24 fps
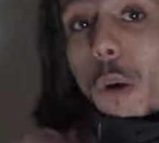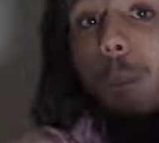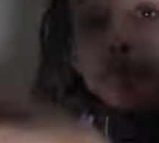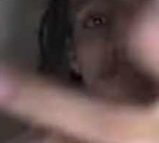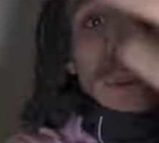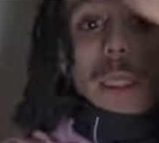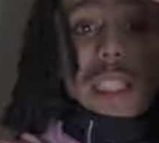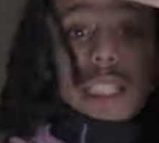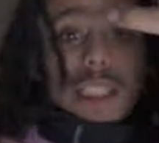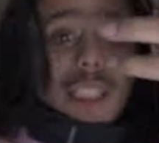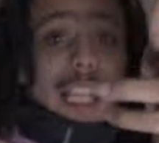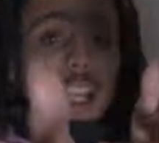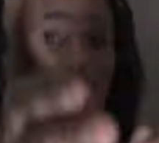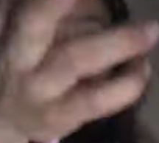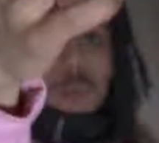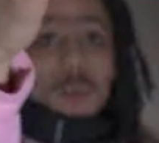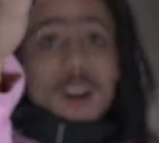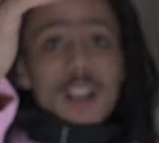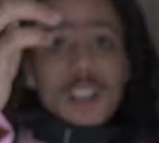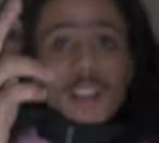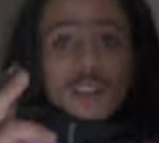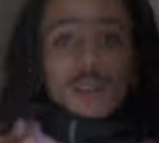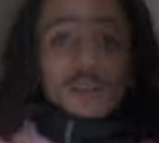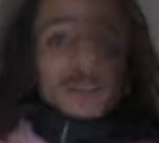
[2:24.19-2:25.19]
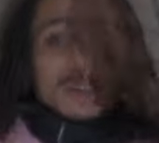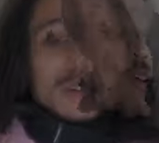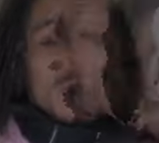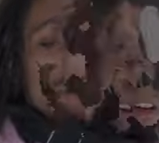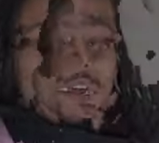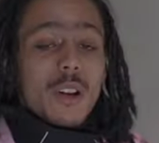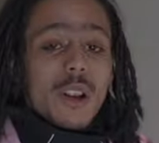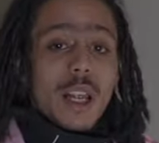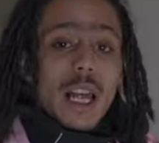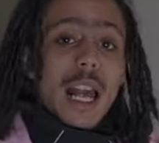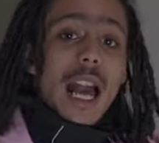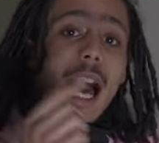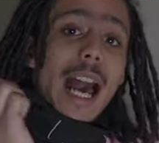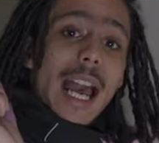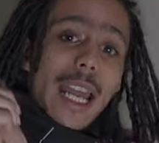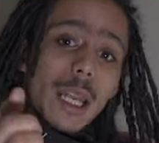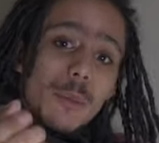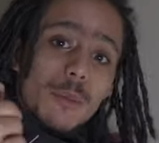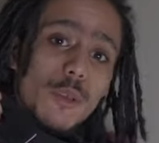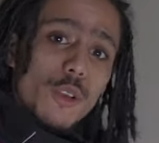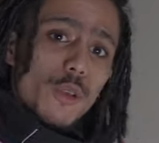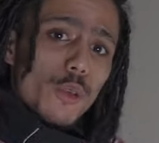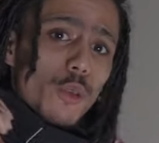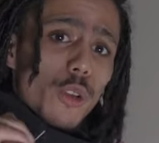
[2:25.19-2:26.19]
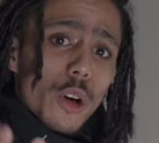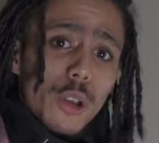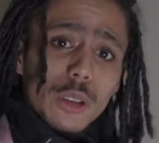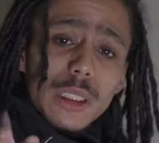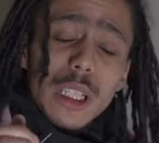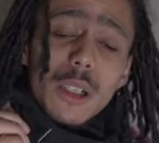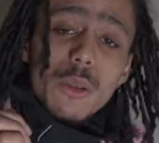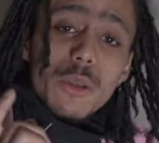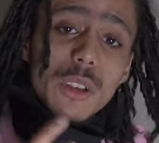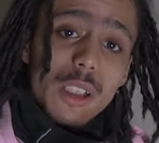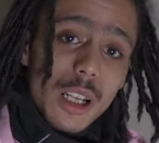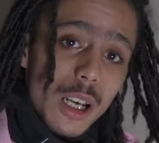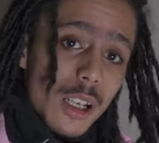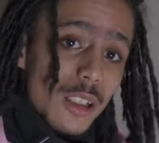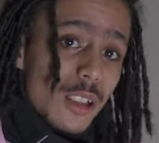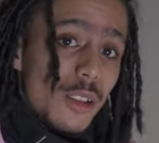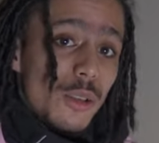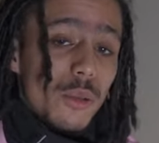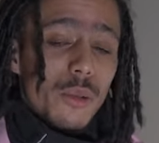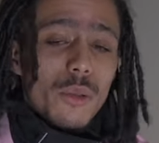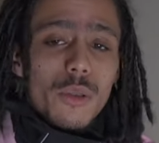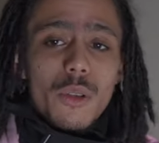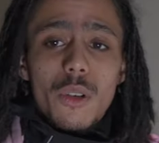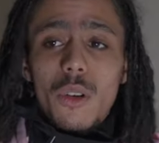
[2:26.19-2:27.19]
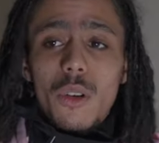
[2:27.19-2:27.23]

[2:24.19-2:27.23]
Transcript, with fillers: throw bullets like Russell. I am too gone, I don't tussle.